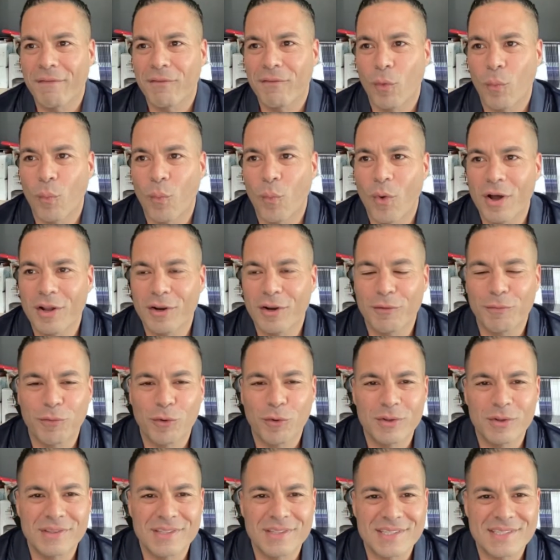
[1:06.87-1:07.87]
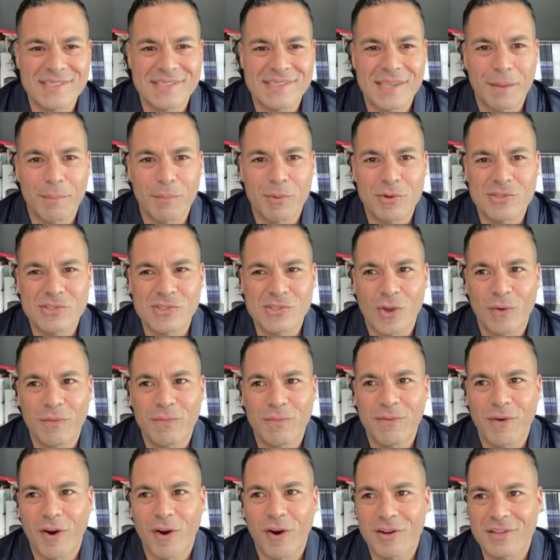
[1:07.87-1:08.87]
you're having a wonderful December so
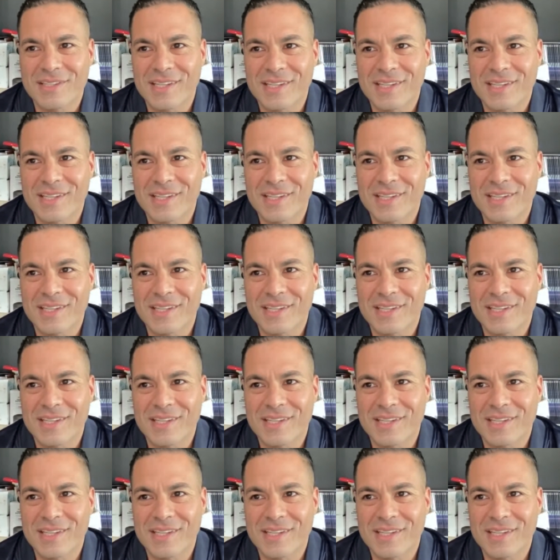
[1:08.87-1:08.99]
far.